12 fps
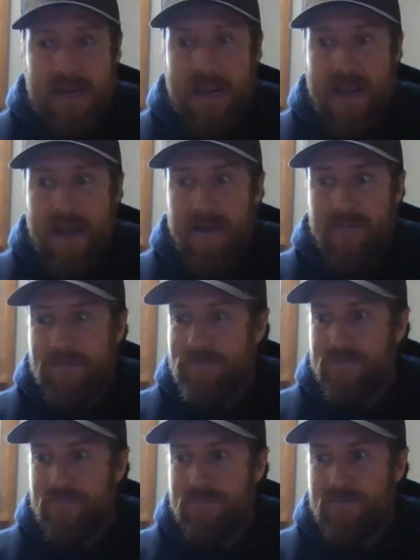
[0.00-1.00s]
have,
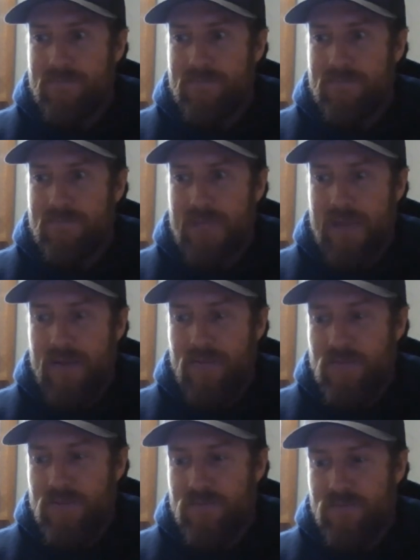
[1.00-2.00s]
yeah, it
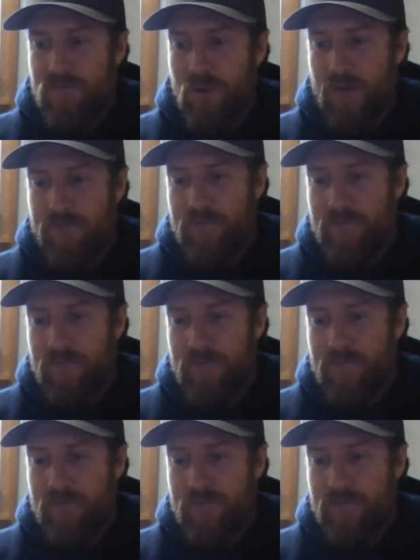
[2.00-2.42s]
was rough.